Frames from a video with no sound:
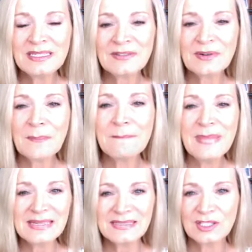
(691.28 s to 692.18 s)
different
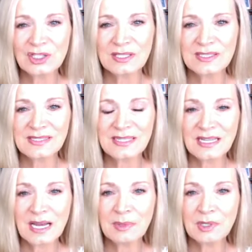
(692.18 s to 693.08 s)
messages
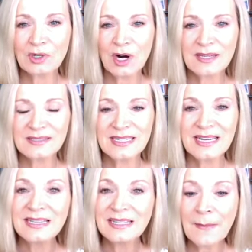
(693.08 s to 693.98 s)
that come across
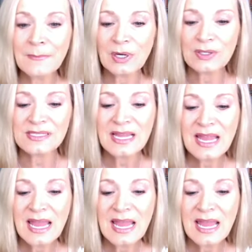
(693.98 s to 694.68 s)
in numbers.